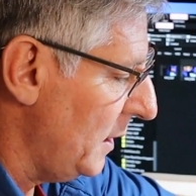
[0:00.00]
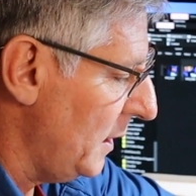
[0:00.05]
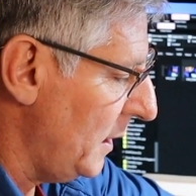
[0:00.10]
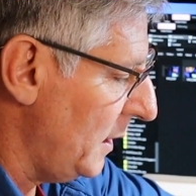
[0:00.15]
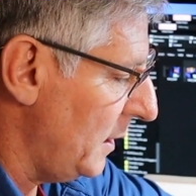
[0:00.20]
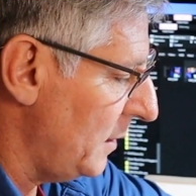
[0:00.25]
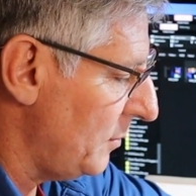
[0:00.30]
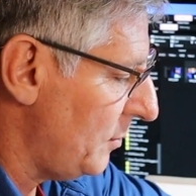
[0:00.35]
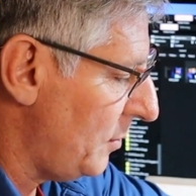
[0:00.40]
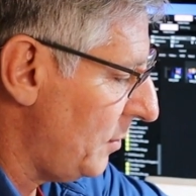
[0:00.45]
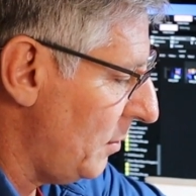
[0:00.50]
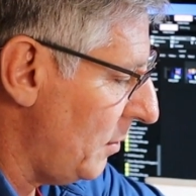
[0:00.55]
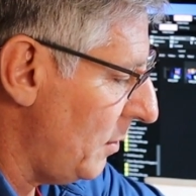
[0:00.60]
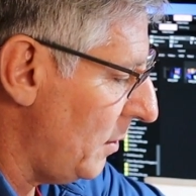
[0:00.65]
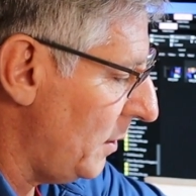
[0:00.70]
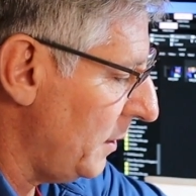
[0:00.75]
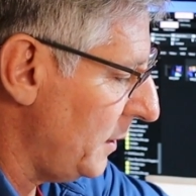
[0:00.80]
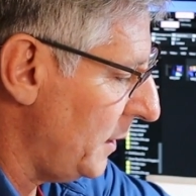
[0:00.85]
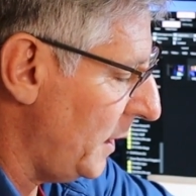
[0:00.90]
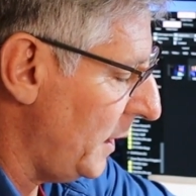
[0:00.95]
it is
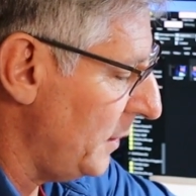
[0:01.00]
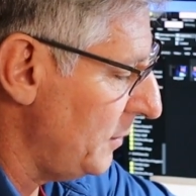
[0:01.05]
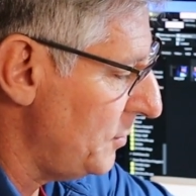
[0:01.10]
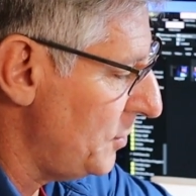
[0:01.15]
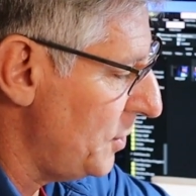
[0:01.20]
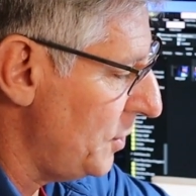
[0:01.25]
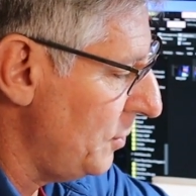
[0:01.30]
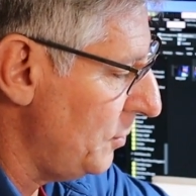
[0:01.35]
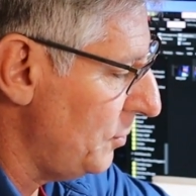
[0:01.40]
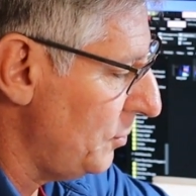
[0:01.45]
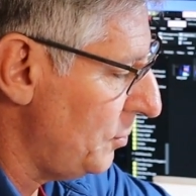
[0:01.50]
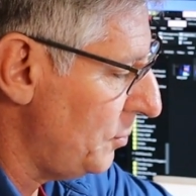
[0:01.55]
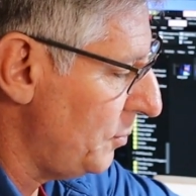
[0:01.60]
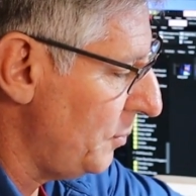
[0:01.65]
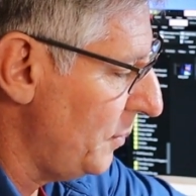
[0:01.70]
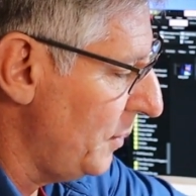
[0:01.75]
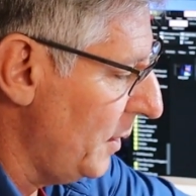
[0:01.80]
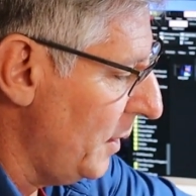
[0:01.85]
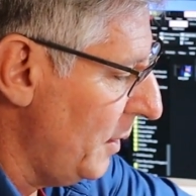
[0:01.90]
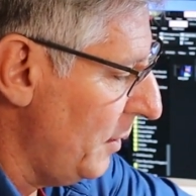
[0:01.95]
called, that is used
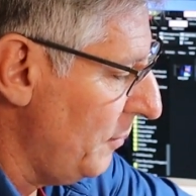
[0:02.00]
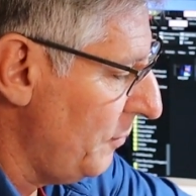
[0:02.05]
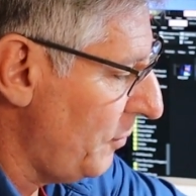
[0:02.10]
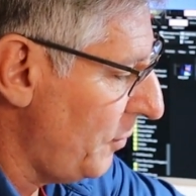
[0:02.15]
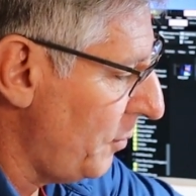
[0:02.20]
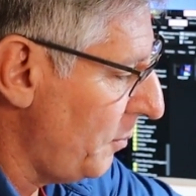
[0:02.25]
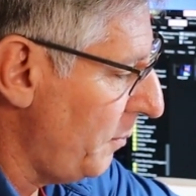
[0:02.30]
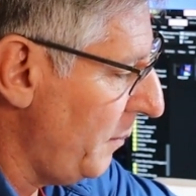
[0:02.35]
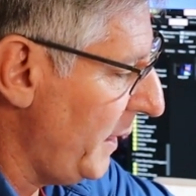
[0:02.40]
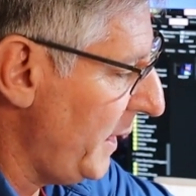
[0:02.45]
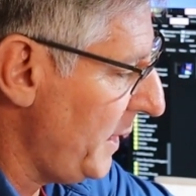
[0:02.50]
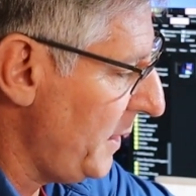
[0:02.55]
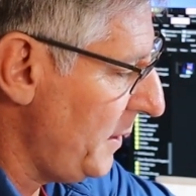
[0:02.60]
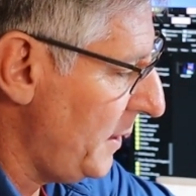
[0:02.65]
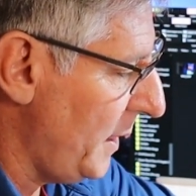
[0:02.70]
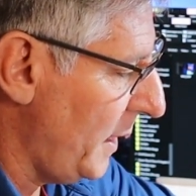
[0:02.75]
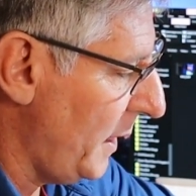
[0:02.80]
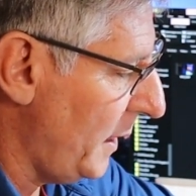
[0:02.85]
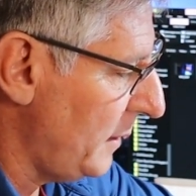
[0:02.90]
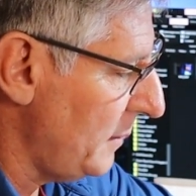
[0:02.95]
for many
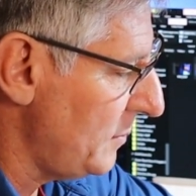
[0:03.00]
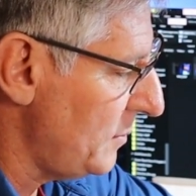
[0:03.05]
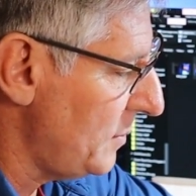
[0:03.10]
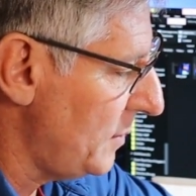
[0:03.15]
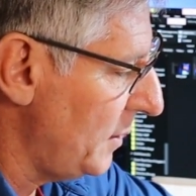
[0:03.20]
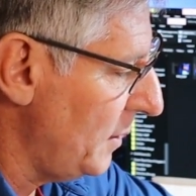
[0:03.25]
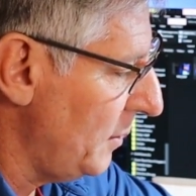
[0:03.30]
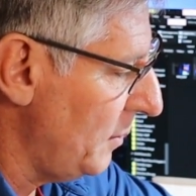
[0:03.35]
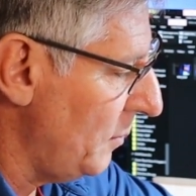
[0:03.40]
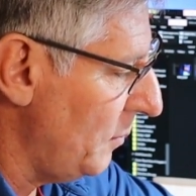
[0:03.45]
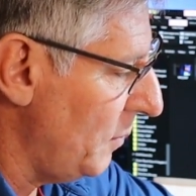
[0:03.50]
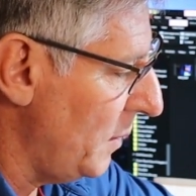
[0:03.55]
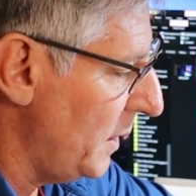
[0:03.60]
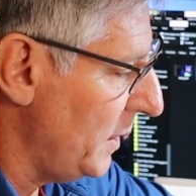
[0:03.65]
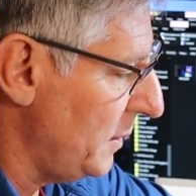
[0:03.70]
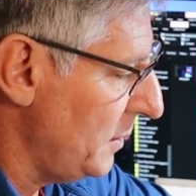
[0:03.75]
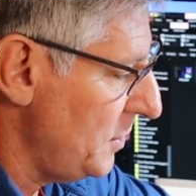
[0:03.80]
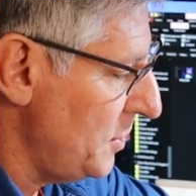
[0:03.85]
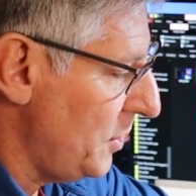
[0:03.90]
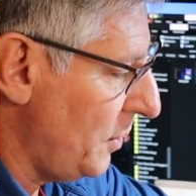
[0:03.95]
things.
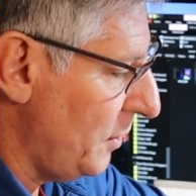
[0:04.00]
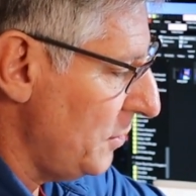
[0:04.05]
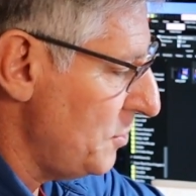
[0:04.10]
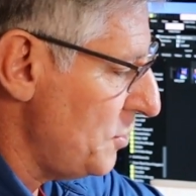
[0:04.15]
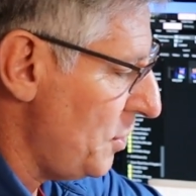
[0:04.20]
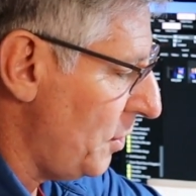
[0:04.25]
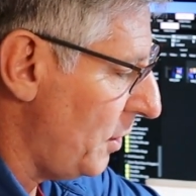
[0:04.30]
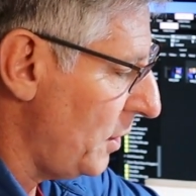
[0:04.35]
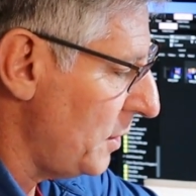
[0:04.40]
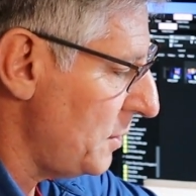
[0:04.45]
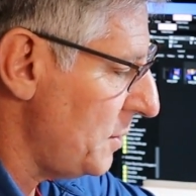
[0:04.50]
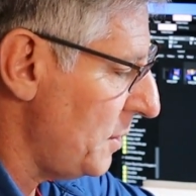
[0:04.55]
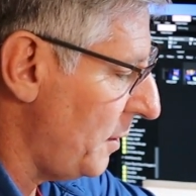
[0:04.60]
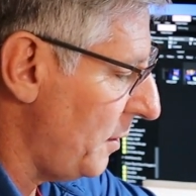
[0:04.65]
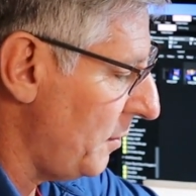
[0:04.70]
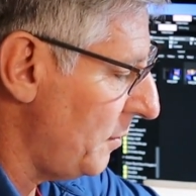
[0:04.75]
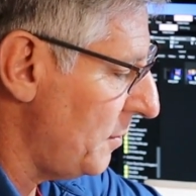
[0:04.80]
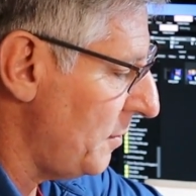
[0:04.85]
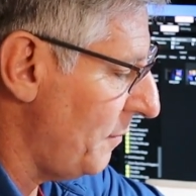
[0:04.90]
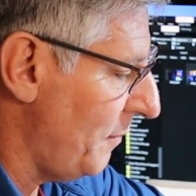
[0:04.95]
One, you can charge
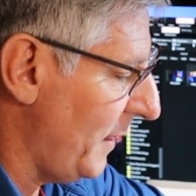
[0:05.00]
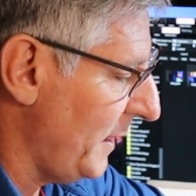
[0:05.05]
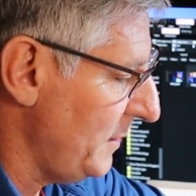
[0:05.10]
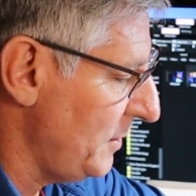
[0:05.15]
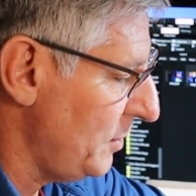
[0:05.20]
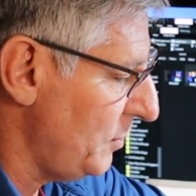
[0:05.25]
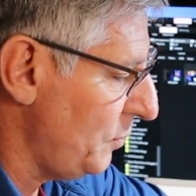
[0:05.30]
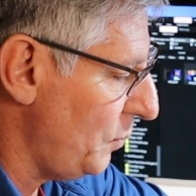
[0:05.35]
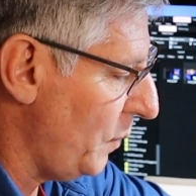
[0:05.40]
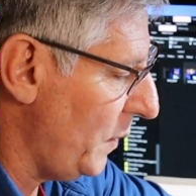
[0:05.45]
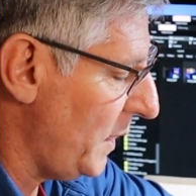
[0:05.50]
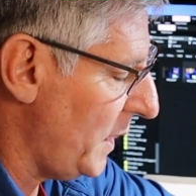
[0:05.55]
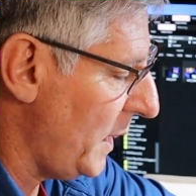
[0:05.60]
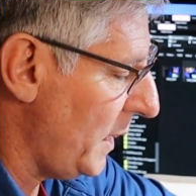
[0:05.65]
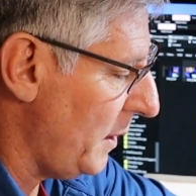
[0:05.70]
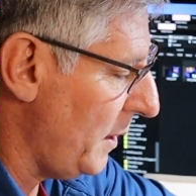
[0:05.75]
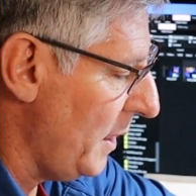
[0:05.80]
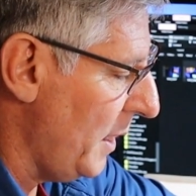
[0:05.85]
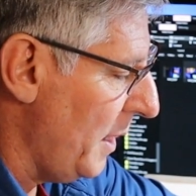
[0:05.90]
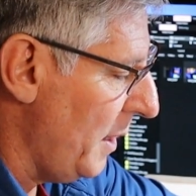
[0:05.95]
other devices with
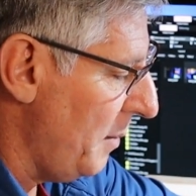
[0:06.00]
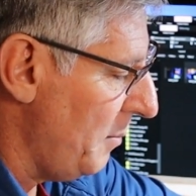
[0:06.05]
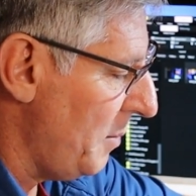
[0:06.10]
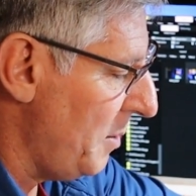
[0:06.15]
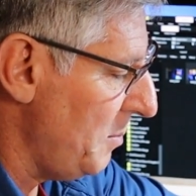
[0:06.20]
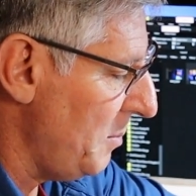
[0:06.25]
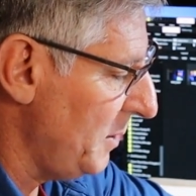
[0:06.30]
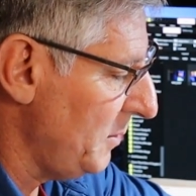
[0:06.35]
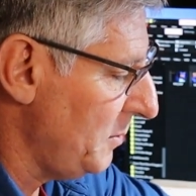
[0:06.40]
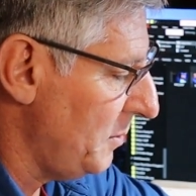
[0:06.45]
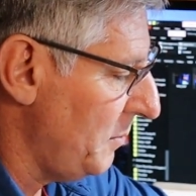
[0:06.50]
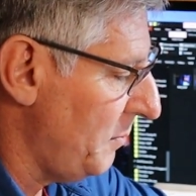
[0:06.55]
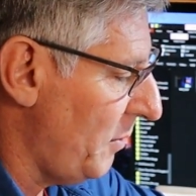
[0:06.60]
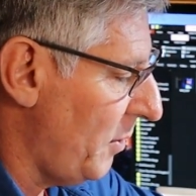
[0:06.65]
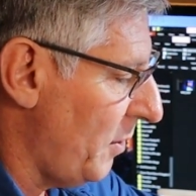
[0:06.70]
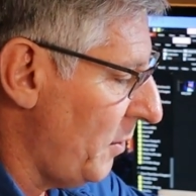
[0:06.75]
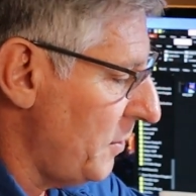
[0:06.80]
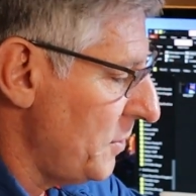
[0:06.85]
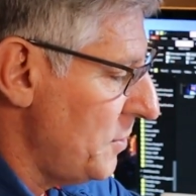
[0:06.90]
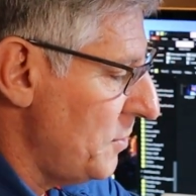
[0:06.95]
it, but most of
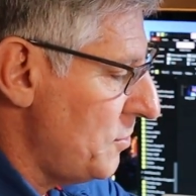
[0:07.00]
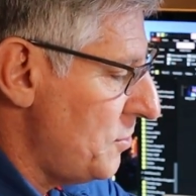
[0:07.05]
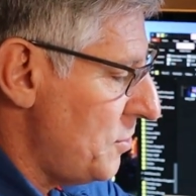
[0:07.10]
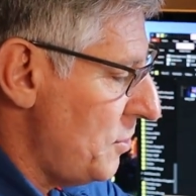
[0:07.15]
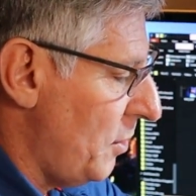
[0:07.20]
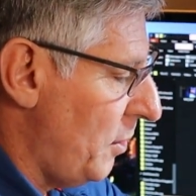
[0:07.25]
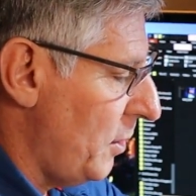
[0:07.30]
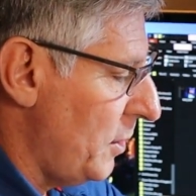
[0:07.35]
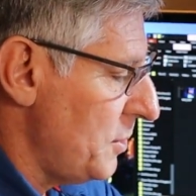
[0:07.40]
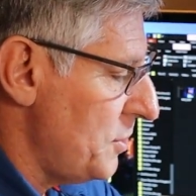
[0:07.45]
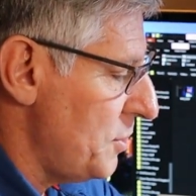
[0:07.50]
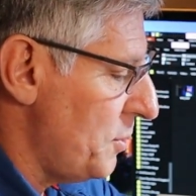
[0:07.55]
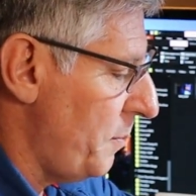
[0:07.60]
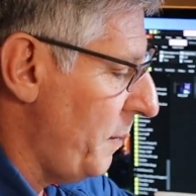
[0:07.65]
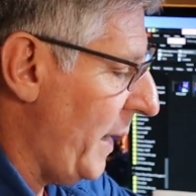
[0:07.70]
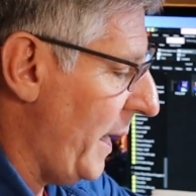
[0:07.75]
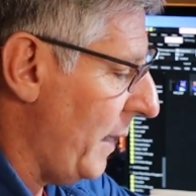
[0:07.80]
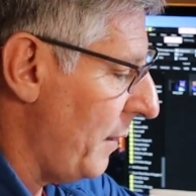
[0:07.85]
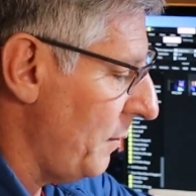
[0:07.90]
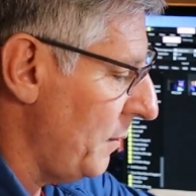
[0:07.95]
all, you charge your
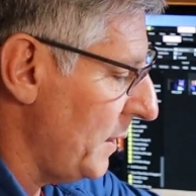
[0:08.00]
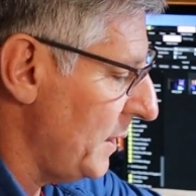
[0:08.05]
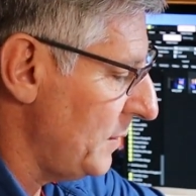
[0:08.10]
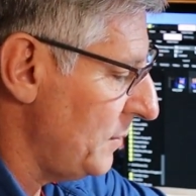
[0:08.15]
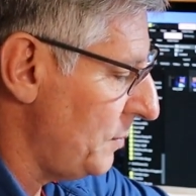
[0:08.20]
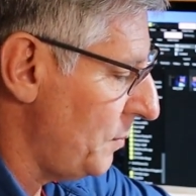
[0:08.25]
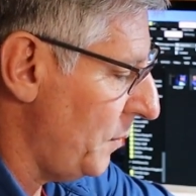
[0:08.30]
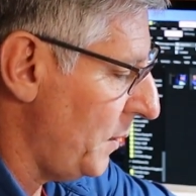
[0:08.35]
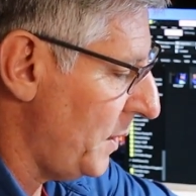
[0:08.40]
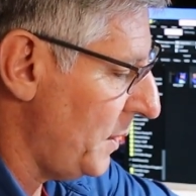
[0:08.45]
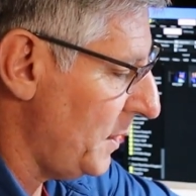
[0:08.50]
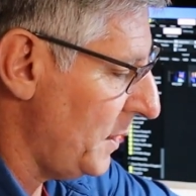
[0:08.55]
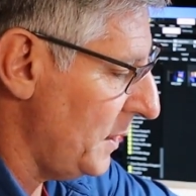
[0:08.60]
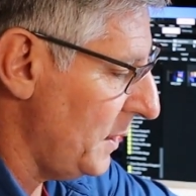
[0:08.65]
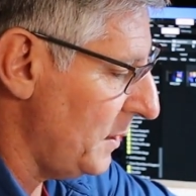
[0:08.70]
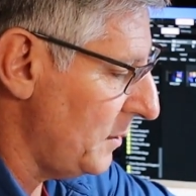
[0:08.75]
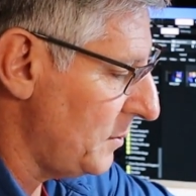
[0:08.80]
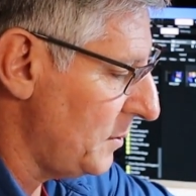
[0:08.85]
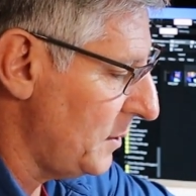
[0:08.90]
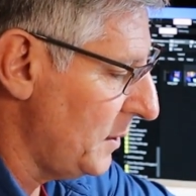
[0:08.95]
batteries with
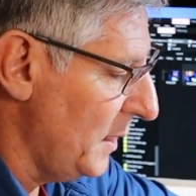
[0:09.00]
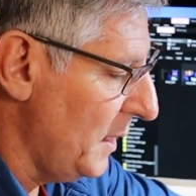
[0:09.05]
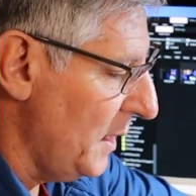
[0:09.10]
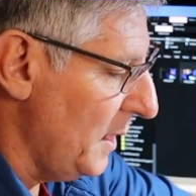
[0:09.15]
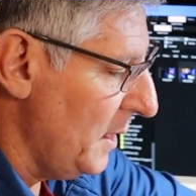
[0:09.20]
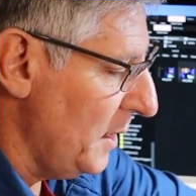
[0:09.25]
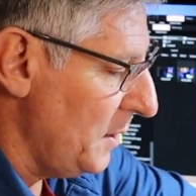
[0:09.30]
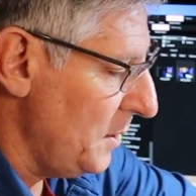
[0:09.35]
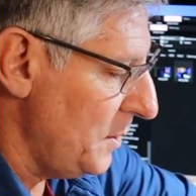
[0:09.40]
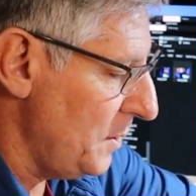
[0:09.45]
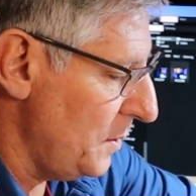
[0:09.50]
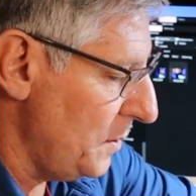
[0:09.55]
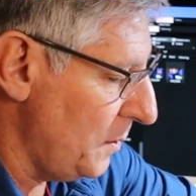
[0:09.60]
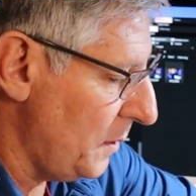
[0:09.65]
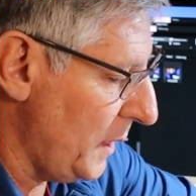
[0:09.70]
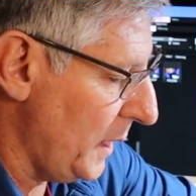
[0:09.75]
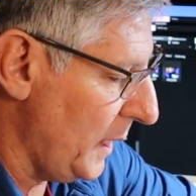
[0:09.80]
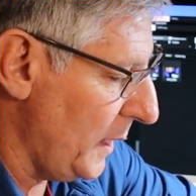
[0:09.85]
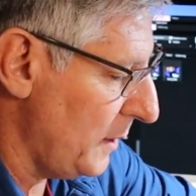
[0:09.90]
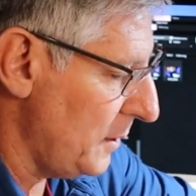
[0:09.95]
this. You
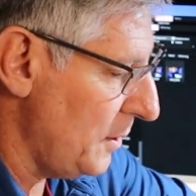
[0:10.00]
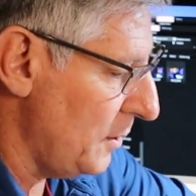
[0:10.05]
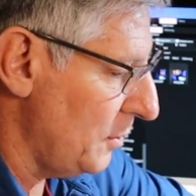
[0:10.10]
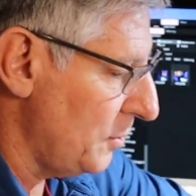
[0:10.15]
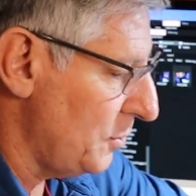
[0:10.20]
get your